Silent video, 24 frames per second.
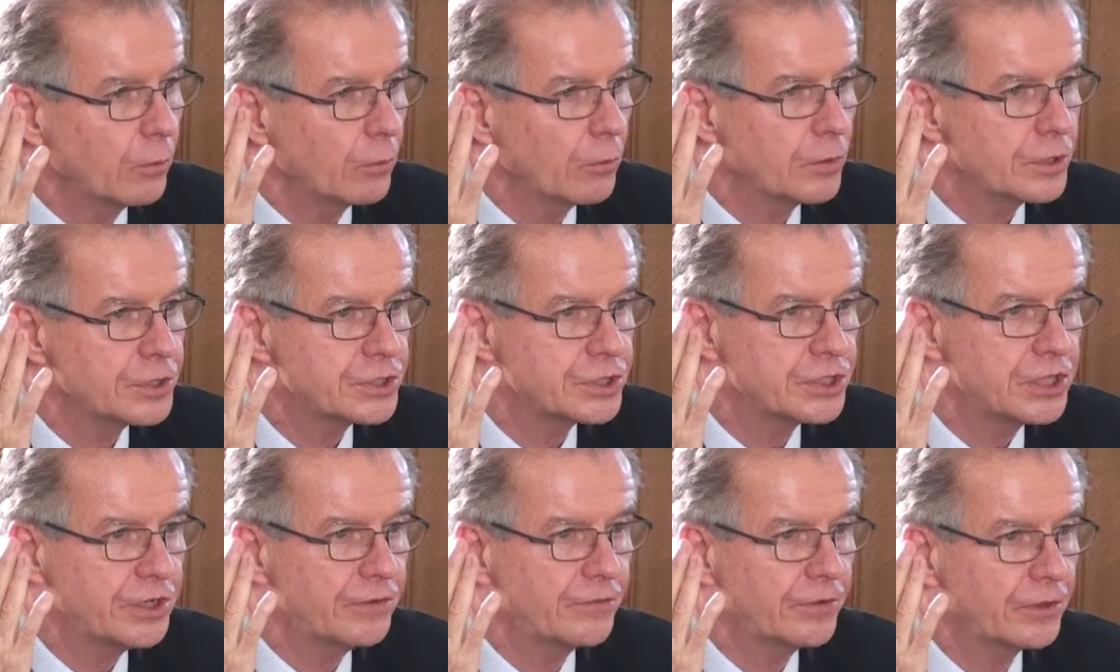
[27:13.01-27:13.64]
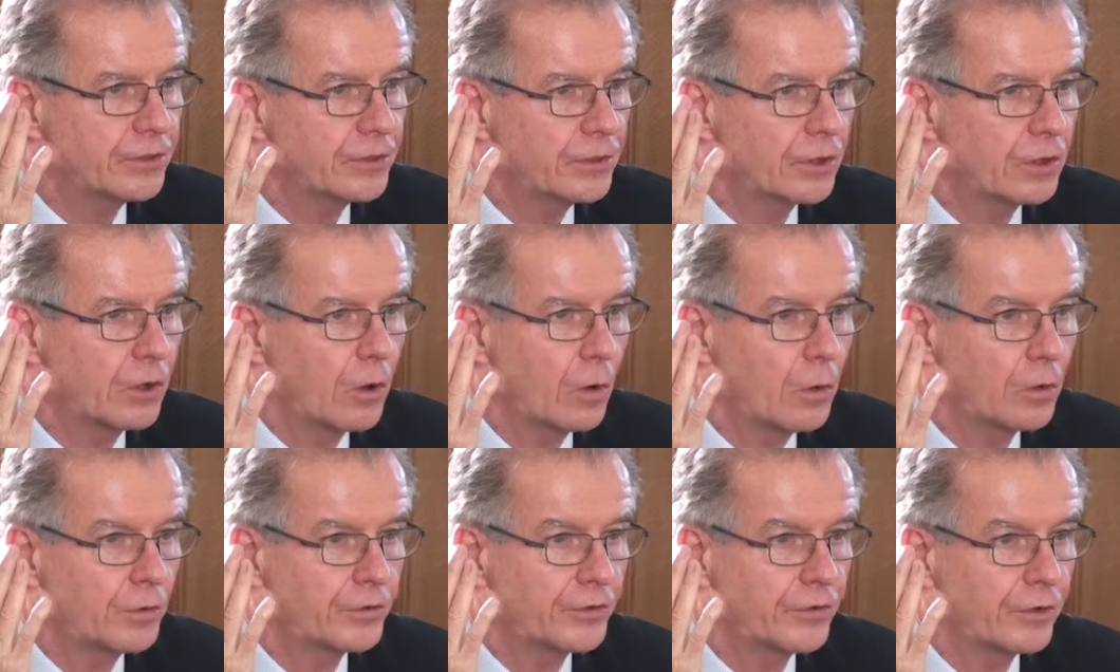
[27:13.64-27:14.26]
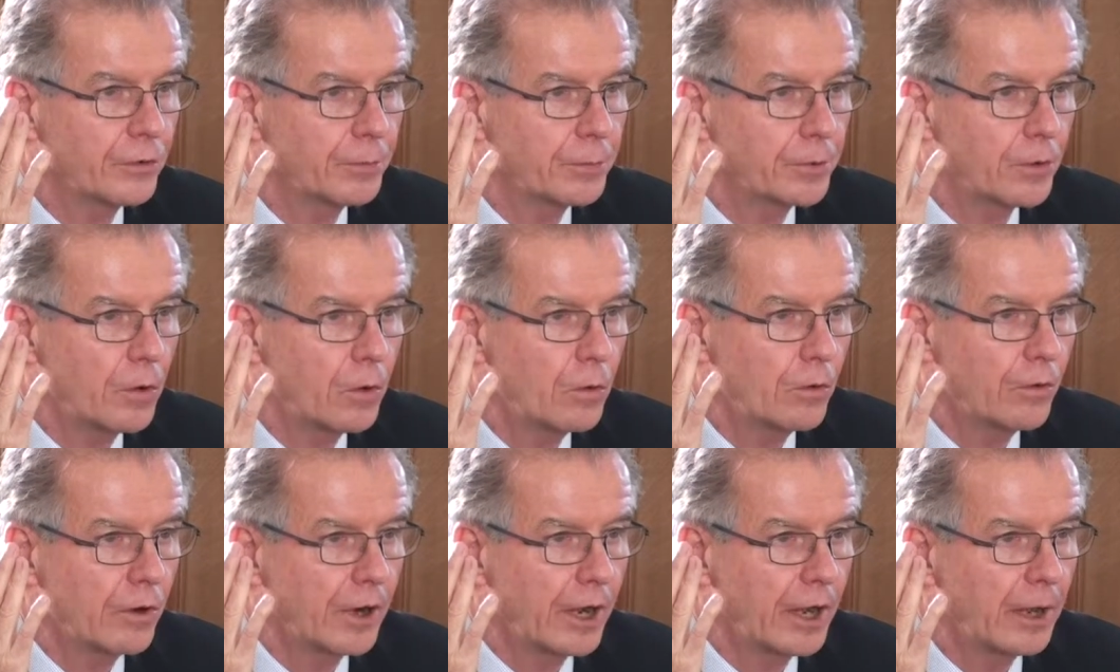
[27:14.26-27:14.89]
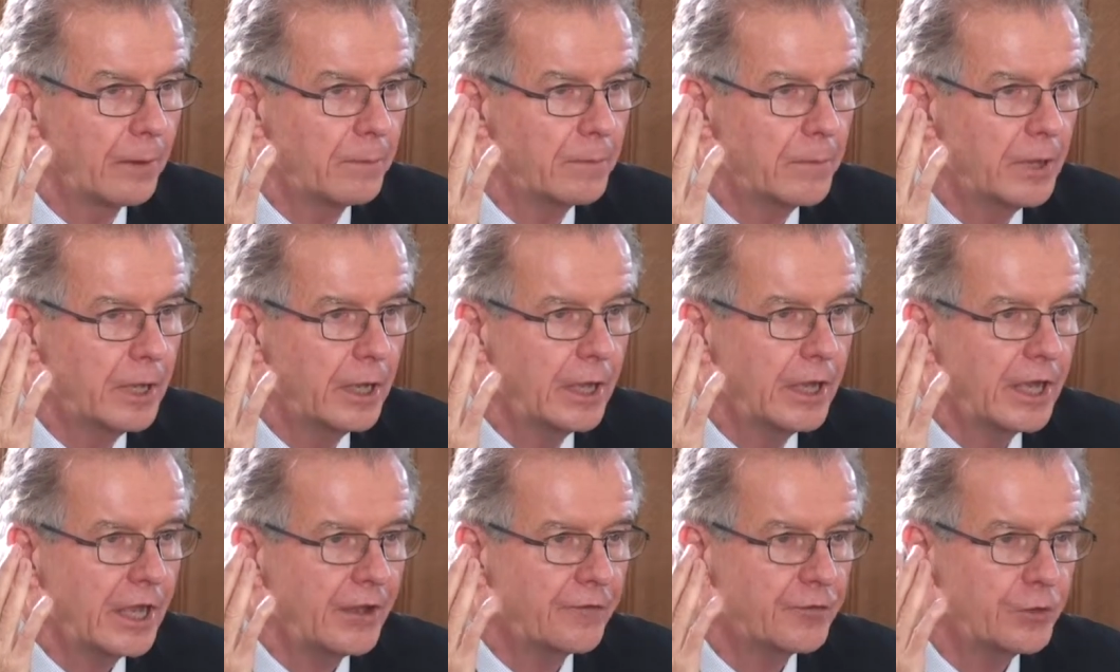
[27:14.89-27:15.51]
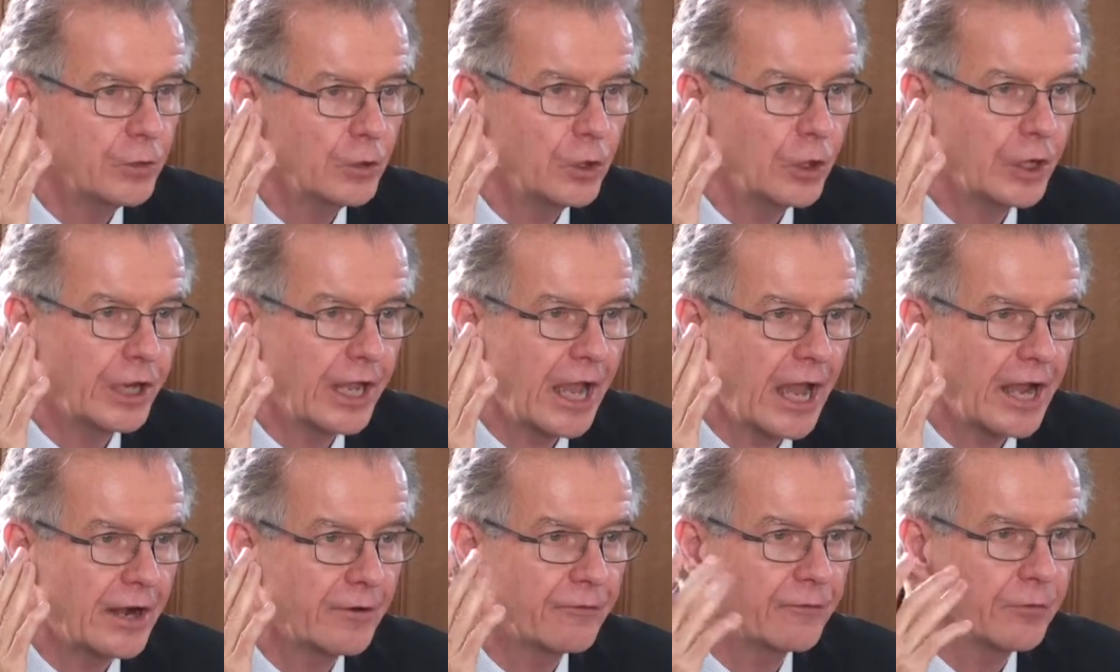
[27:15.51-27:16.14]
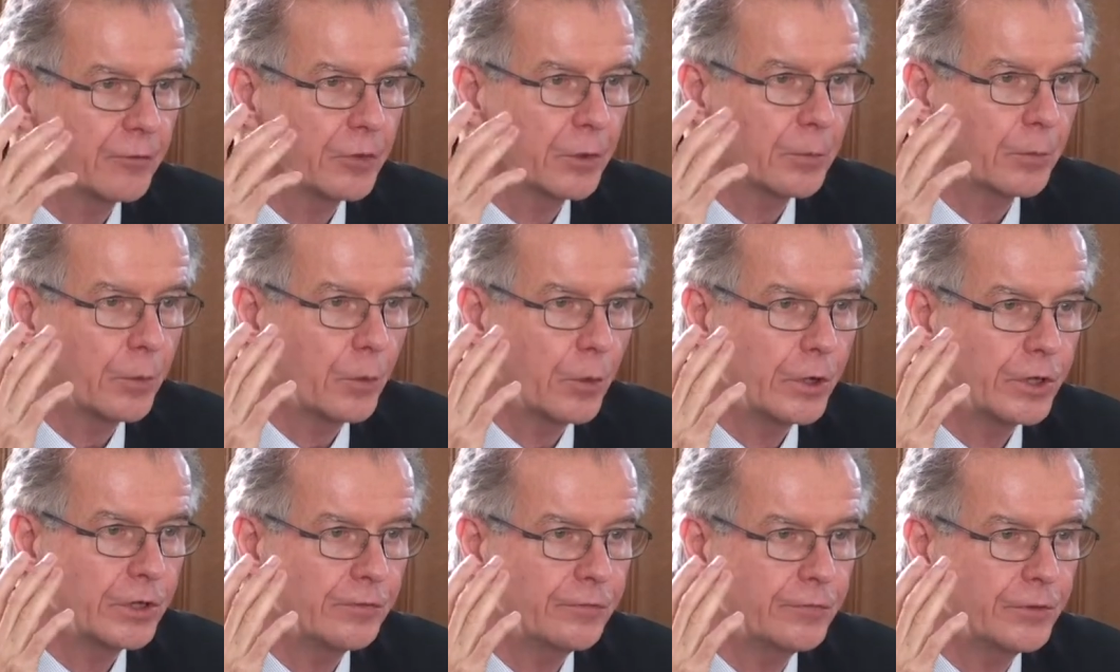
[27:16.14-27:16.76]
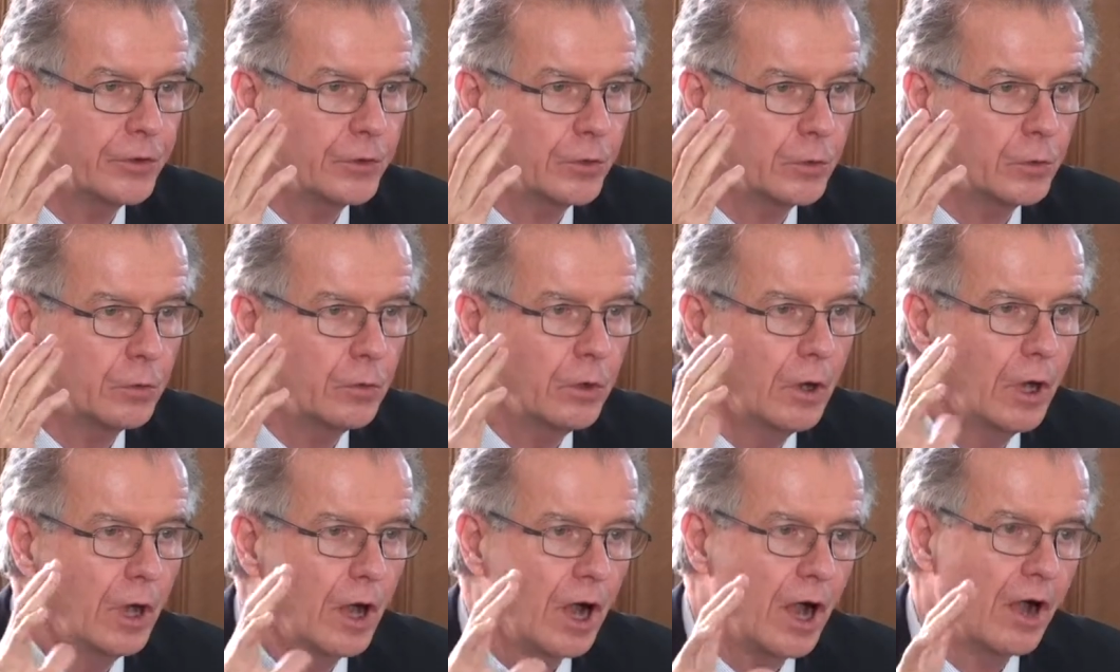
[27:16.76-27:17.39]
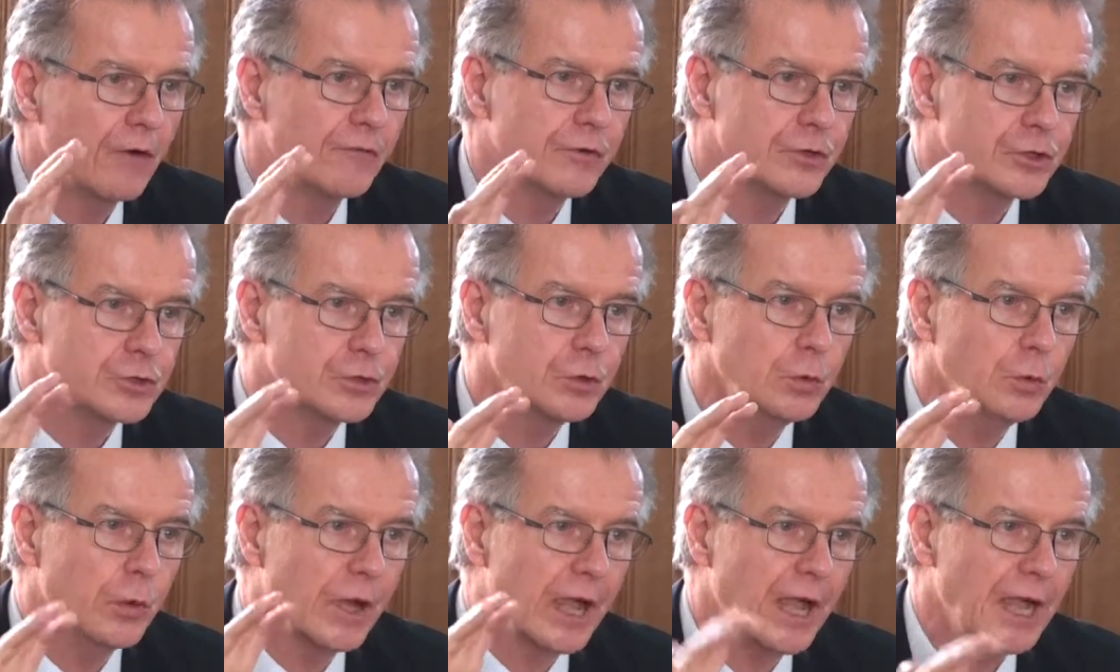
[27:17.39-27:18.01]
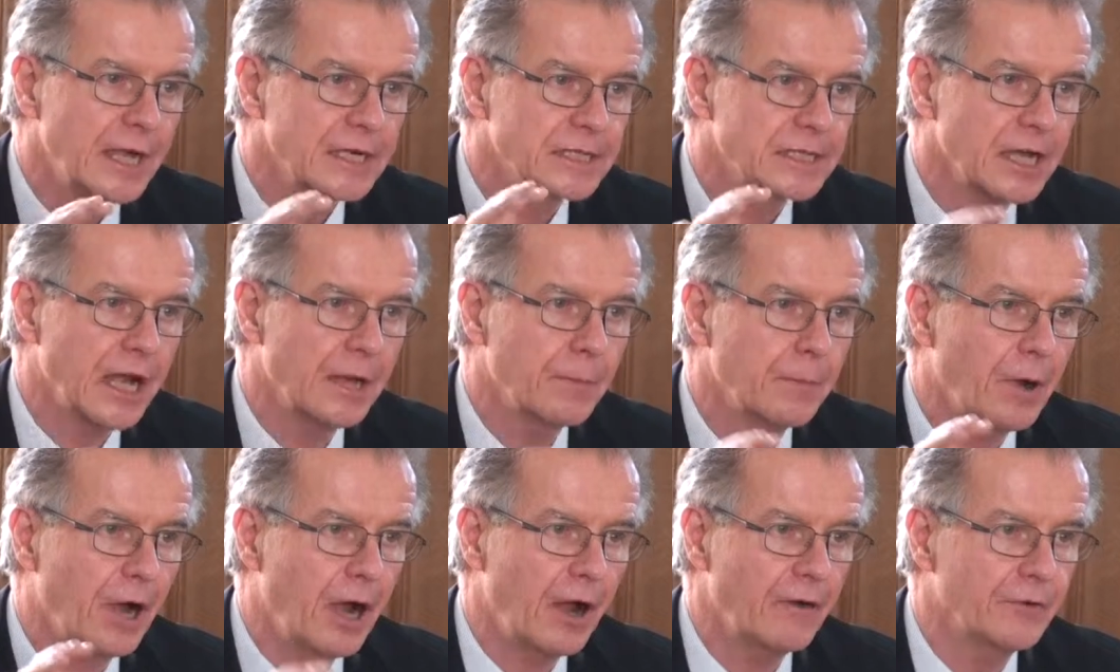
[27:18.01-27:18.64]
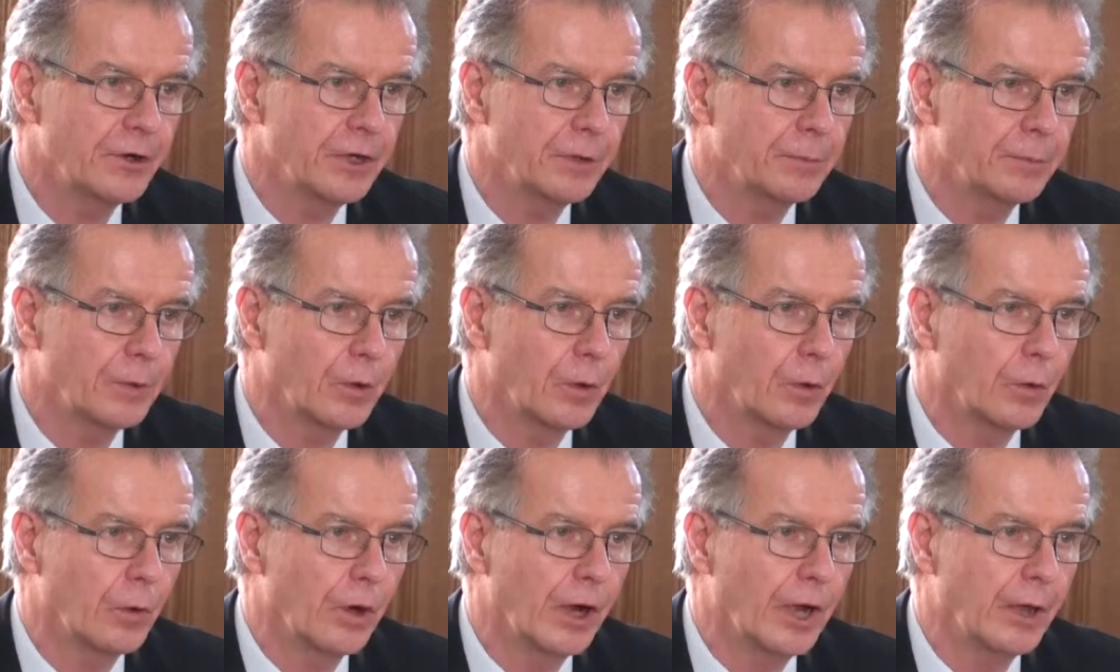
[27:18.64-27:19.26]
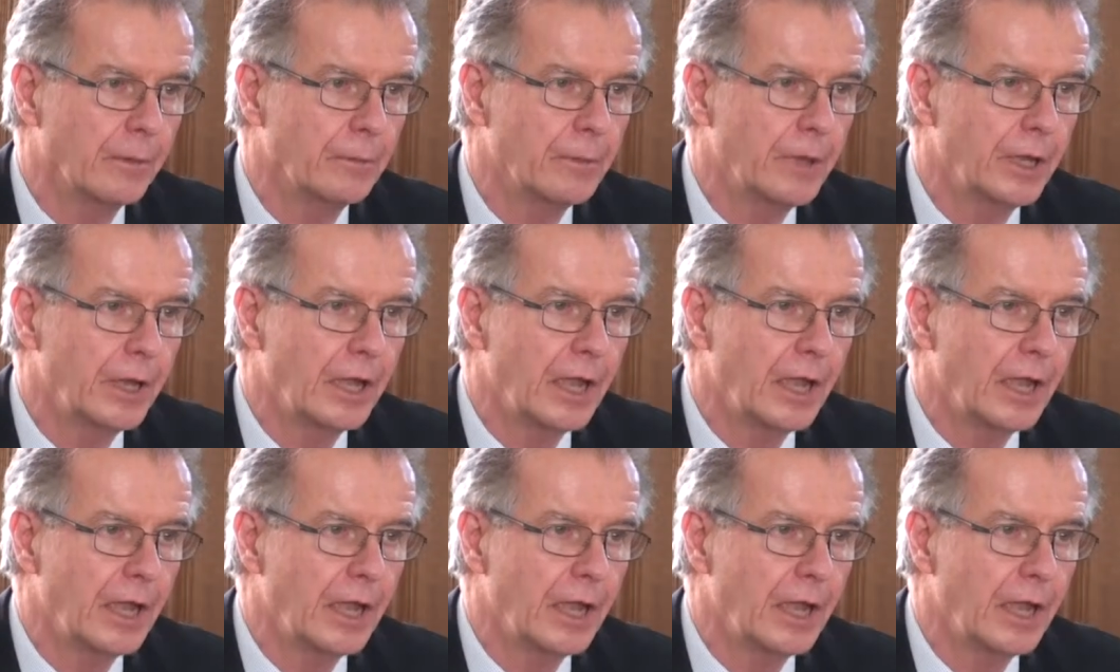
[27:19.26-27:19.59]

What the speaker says: we're achieving the goals of the program if you look at it from the point of view of a true anti-poverty program